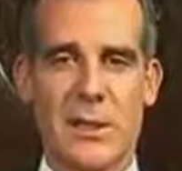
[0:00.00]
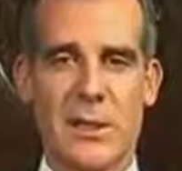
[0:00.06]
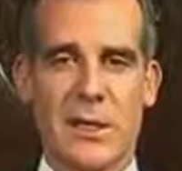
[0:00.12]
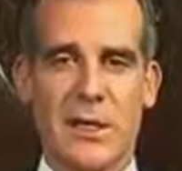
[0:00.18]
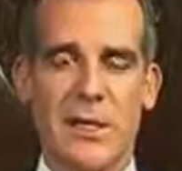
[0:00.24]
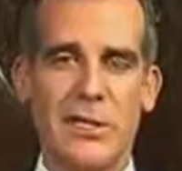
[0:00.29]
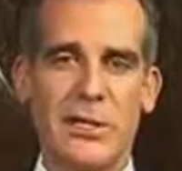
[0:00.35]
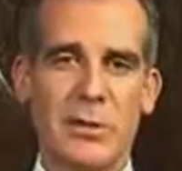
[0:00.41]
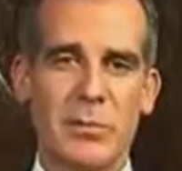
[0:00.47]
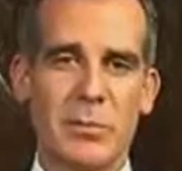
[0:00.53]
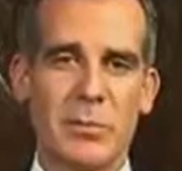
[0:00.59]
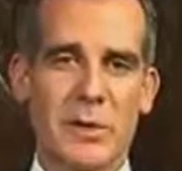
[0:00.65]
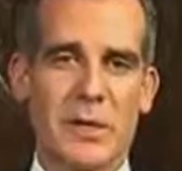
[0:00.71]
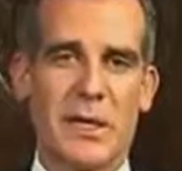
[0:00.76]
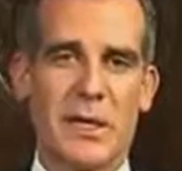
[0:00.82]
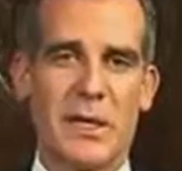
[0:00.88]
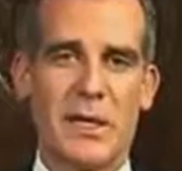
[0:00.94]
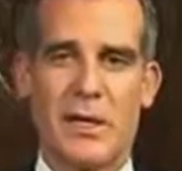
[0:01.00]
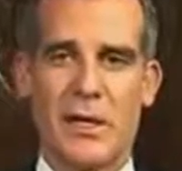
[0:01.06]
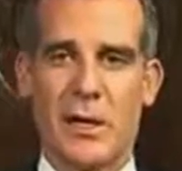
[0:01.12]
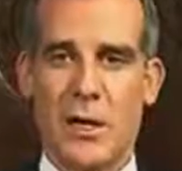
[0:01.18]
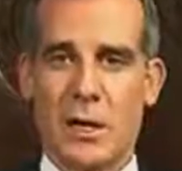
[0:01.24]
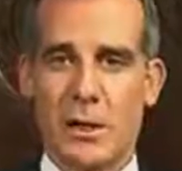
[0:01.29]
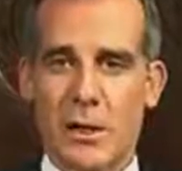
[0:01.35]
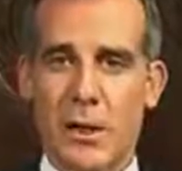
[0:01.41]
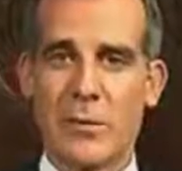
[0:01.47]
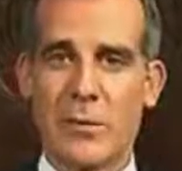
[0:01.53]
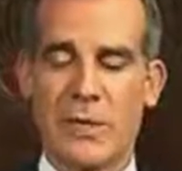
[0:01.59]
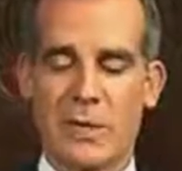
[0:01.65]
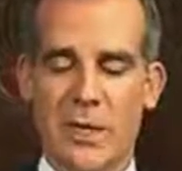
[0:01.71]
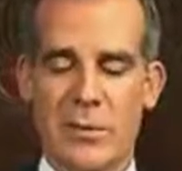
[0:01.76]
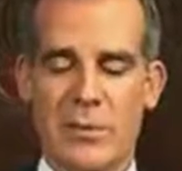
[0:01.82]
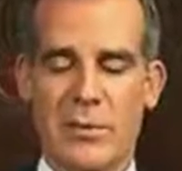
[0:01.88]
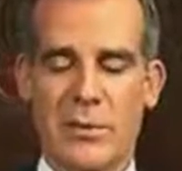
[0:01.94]
These are big, alarming
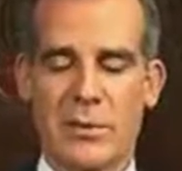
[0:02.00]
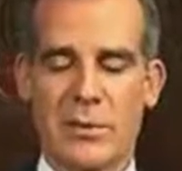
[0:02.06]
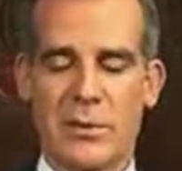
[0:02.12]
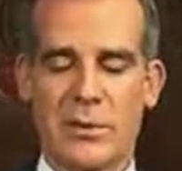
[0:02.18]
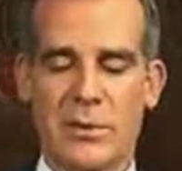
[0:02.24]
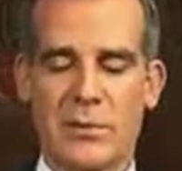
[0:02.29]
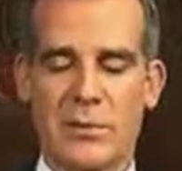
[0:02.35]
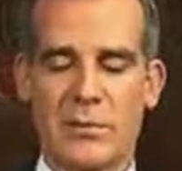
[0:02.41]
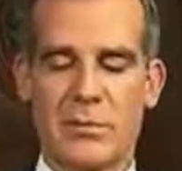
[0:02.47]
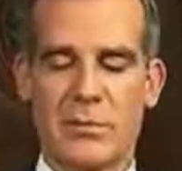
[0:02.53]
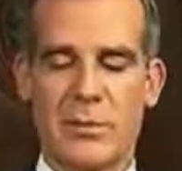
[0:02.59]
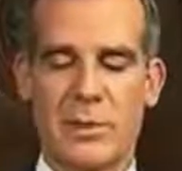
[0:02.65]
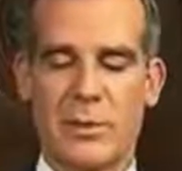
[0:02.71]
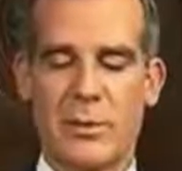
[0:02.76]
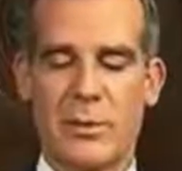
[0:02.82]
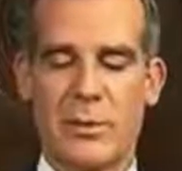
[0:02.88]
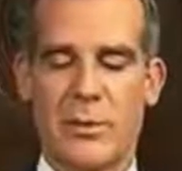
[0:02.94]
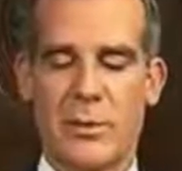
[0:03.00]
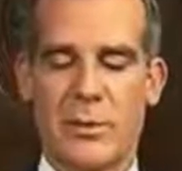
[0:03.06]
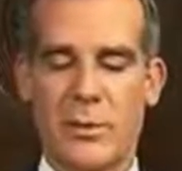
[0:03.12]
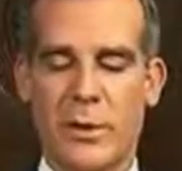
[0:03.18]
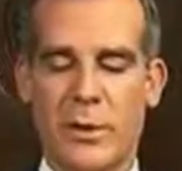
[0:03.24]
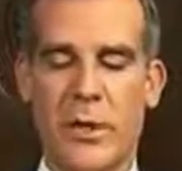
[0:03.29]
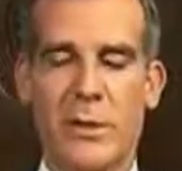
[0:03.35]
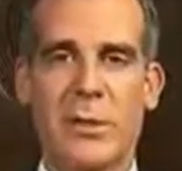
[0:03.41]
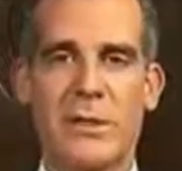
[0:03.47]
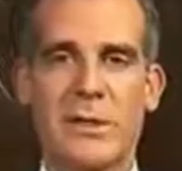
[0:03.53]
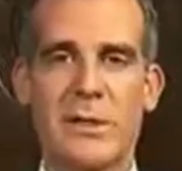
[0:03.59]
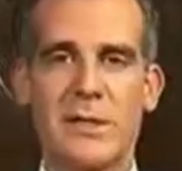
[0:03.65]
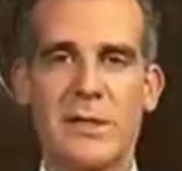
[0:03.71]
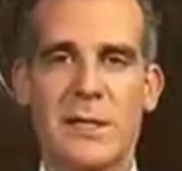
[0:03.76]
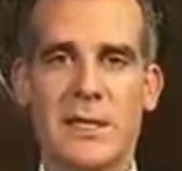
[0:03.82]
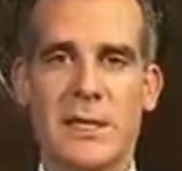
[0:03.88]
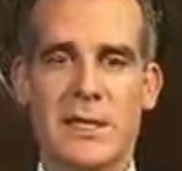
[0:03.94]
numbers, but what we are
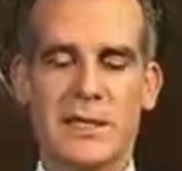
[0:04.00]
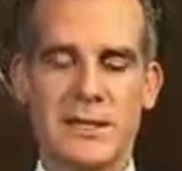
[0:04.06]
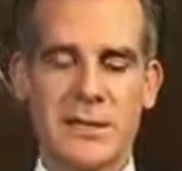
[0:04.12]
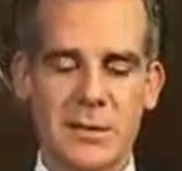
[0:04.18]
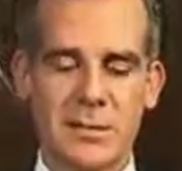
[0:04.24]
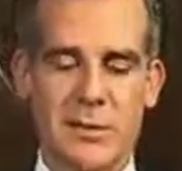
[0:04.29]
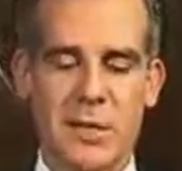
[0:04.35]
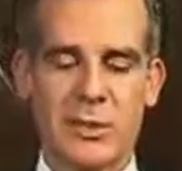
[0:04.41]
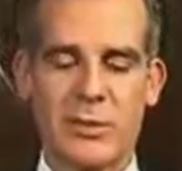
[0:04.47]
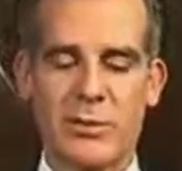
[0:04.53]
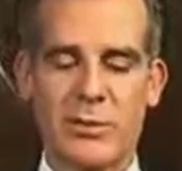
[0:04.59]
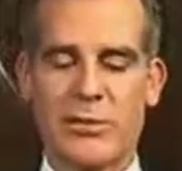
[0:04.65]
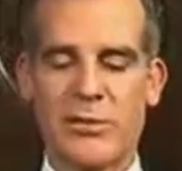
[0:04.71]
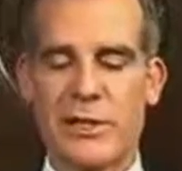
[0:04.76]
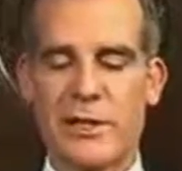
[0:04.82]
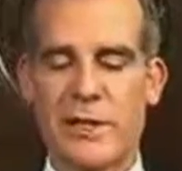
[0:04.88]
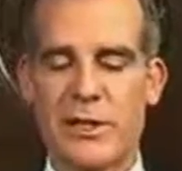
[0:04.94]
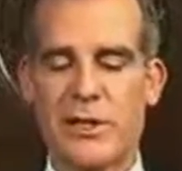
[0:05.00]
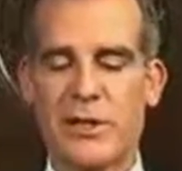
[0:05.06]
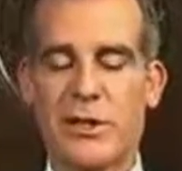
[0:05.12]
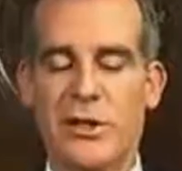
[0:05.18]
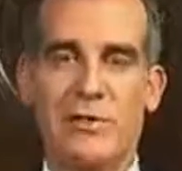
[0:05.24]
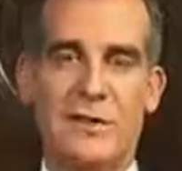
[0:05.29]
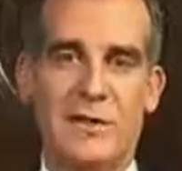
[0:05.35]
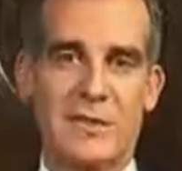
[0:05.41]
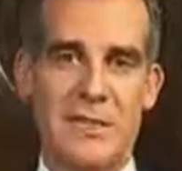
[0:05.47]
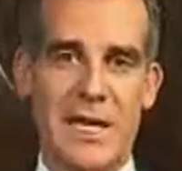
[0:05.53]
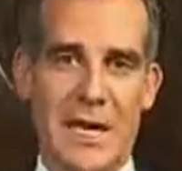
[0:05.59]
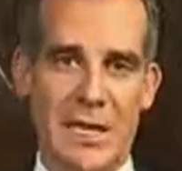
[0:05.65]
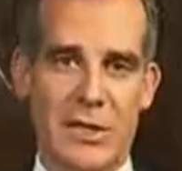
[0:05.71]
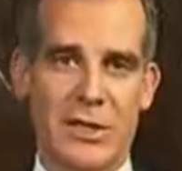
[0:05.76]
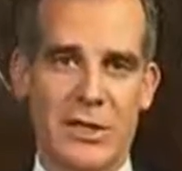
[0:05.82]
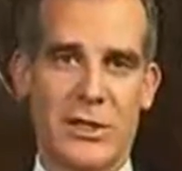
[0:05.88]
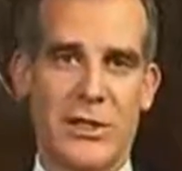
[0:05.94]
witnessing is as much a reflection of
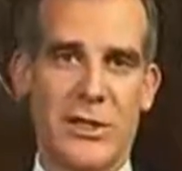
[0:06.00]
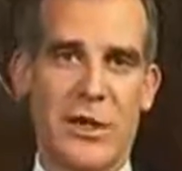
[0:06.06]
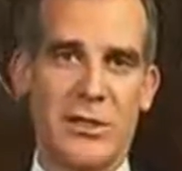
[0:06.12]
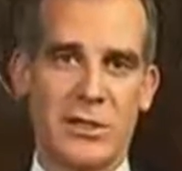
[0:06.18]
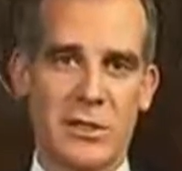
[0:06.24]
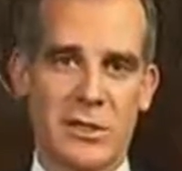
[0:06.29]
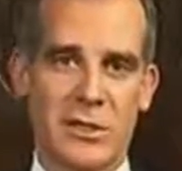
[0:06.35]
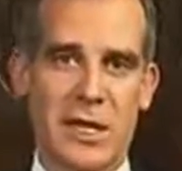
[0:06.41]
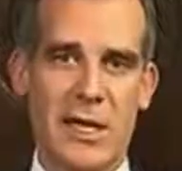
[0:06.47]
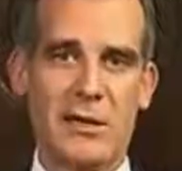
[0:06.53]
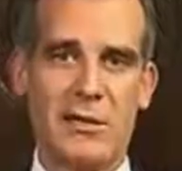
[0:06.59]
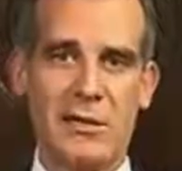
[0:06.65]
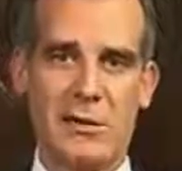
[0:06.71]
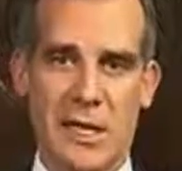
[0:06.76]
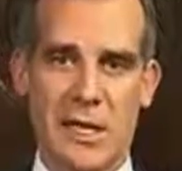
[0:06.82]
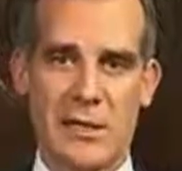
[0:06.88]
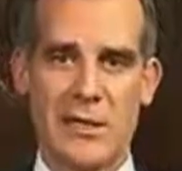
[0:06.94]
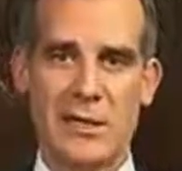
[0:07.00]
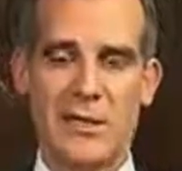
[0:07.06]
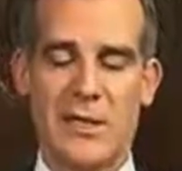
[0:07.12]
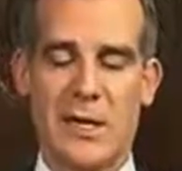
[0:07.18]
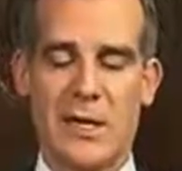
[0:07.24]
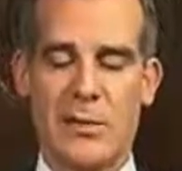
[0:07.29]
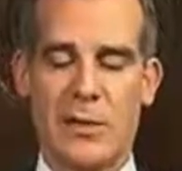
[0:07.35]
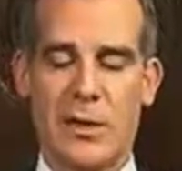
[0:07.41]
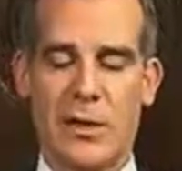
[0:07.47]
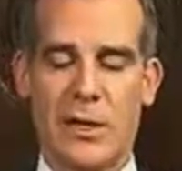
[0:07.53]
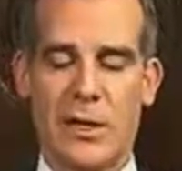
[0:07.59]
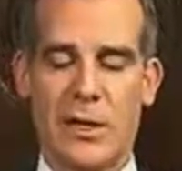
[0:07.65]
detection, our scaled testing network,